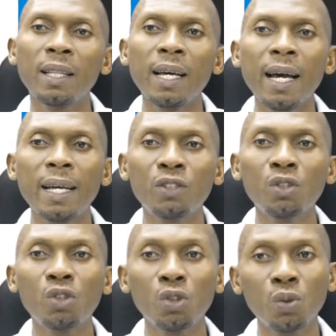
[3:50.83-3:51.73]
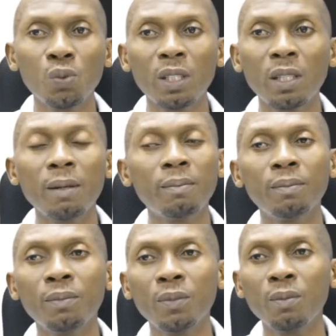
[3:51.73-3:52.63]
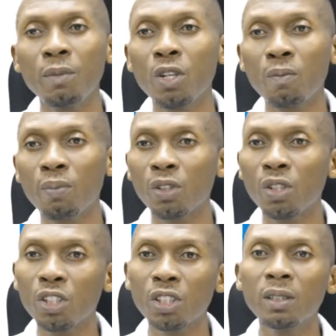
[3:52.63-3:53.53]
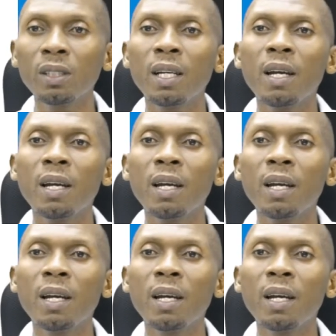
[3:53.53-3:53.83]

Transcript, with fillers: that has to do with um, milk production.